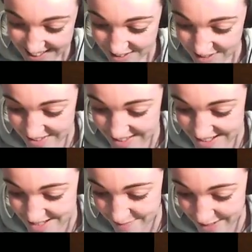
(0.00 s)
Or at
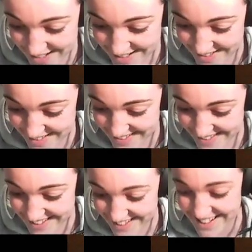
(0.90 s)
least mine
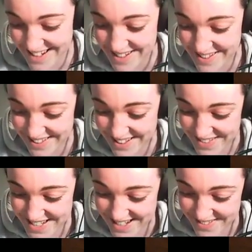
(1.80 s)
don't. You couldn't
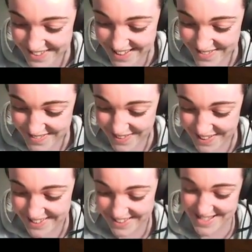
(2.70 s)
even tell what they were
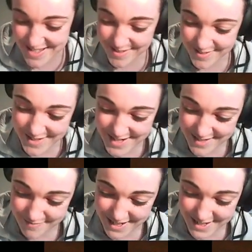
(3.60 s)
unless you were
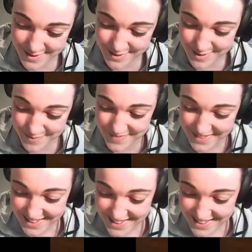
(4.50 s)
watching me do them.